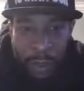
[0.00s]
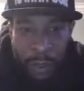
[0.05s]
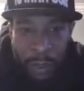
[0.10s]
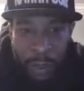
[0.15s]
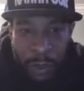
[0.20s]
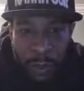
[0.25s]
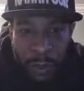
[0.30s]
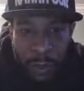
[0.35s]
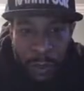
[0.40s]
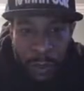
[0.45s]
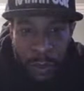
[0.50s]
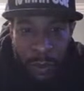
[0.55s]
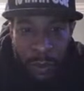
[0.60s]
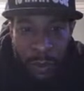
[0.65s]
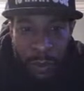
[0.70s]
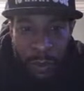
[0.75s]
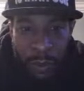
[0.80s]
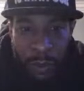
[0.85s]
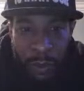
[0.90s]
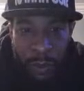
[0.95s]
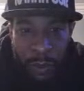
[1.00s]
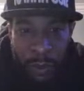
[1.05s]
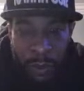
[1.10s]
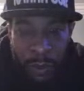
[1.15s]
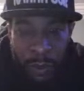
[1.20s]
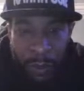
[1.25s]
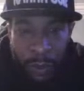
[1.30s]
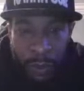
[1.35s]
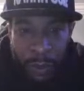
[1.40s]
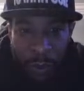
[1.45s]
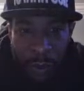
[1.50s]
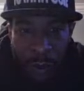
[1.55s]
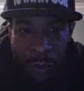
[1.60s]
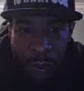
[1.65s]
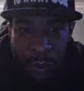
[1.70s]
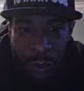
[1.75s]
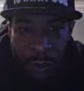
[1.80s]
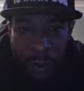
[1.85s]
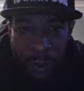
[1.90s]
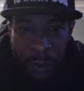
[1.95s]

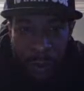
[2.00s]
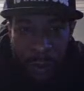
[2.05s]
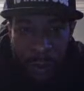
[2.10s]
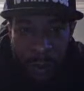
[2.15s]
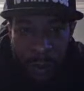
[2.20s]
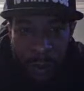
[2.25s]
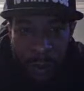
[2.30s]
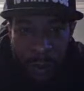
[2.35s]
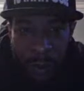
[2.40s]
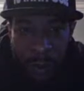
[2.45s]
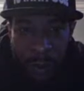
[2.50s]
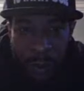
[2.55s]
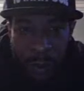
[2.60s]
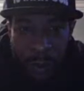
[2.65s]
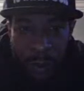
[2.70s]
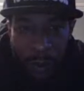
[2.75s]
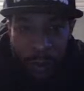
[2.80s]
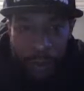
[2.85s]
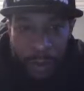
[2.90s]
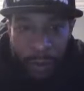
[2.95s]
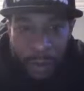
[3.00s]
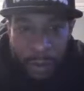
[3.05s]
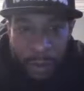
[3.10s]
[no speech]